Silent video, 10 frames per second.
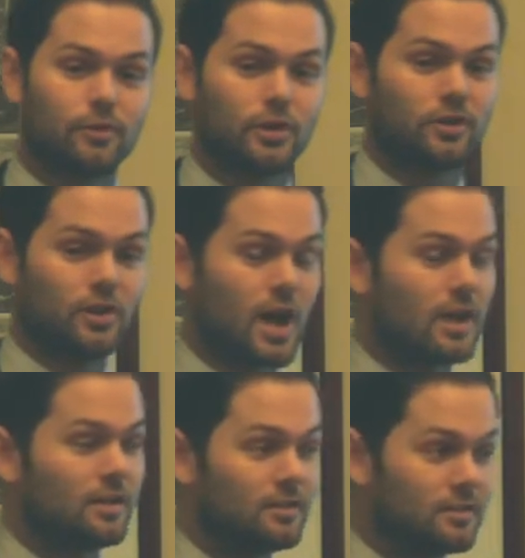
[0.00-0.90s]
learned a lot
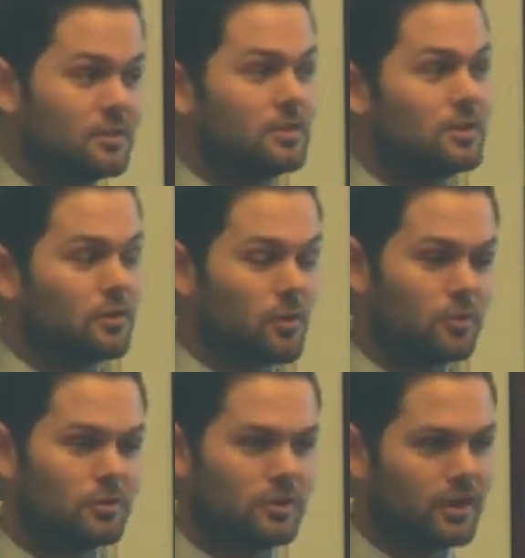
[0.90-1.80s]
is, the
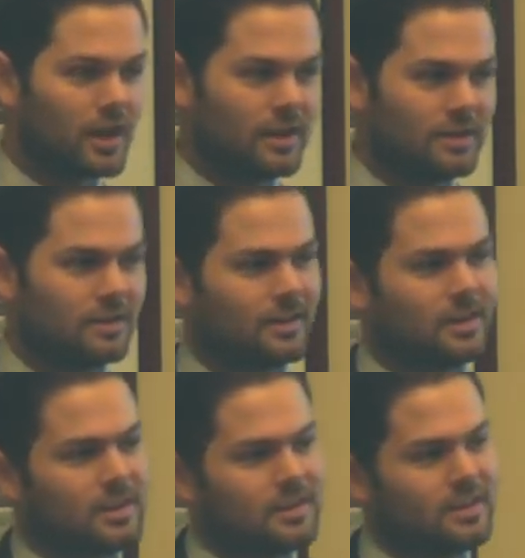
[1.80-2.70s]
older you get,
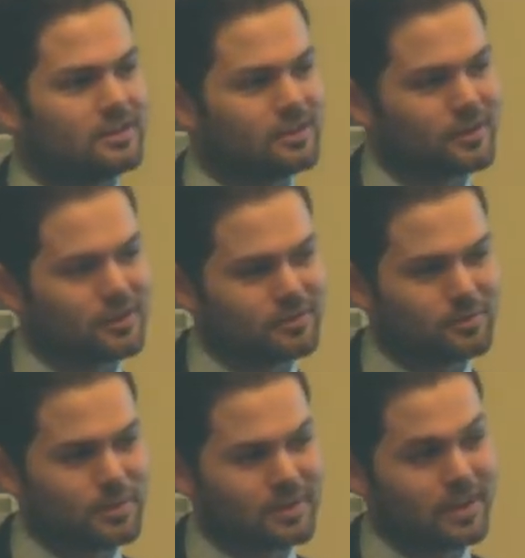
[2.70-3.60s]
the easier it is to
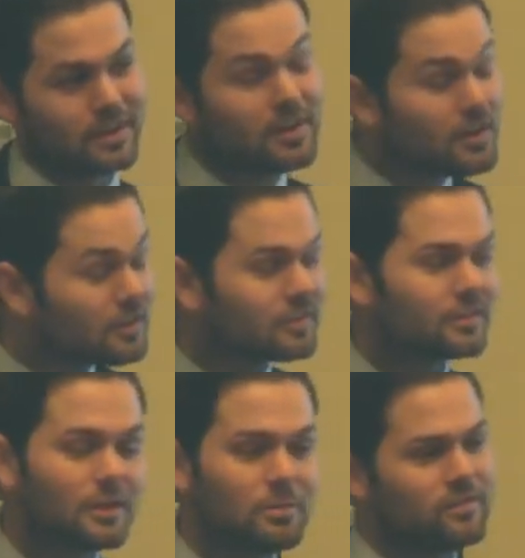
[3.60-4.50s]
be like, oh, it's
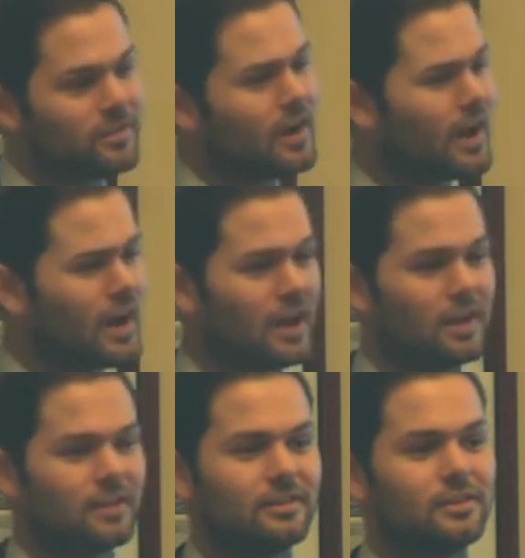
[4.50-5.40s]
going to be
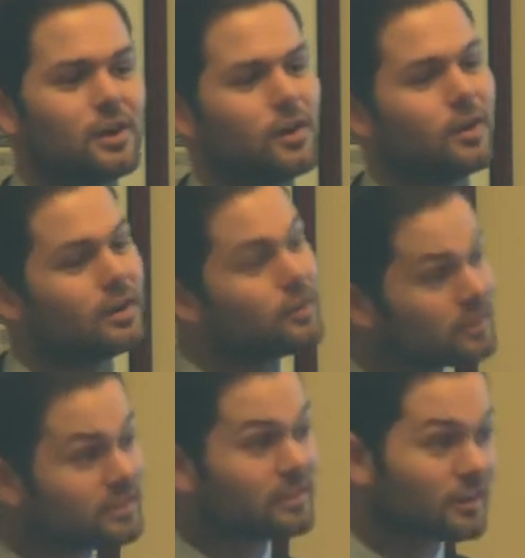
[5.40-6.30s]
fine. I know
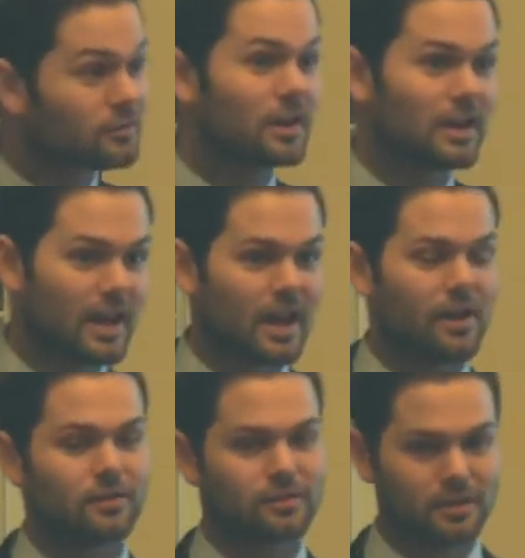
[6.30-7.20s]
it sucks right
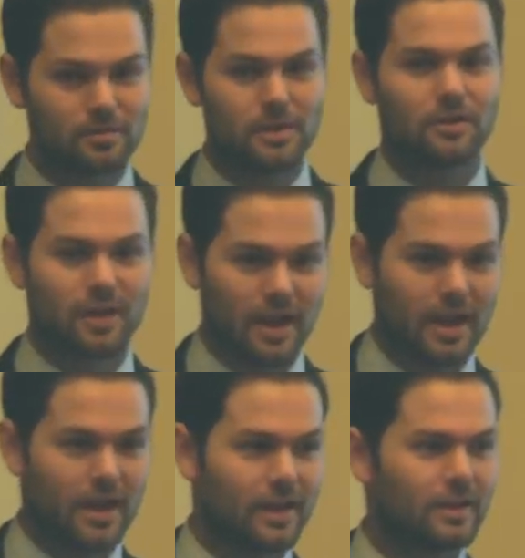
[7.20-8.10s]
now. It's going to be
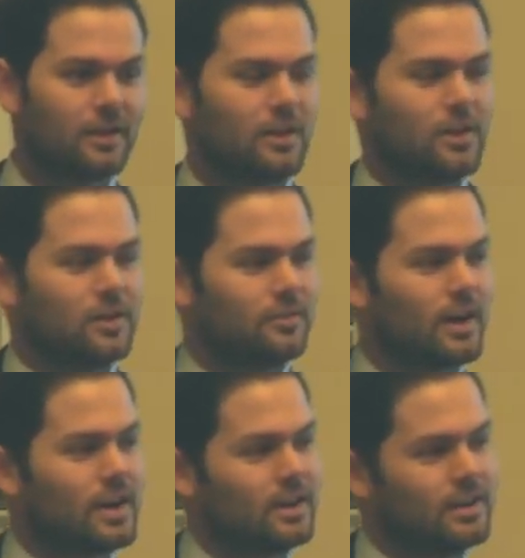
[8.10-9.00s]
okay,
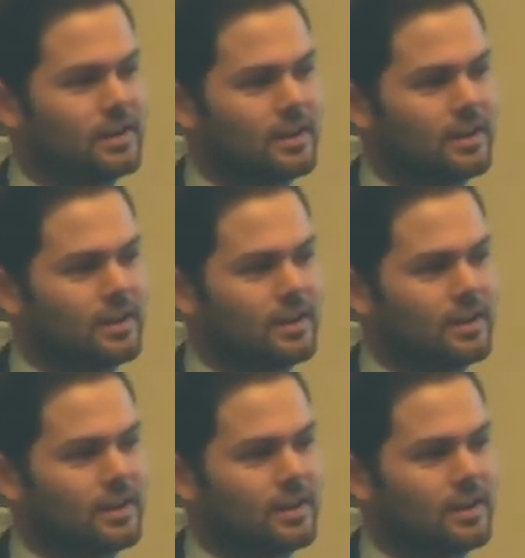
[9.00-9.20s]
right?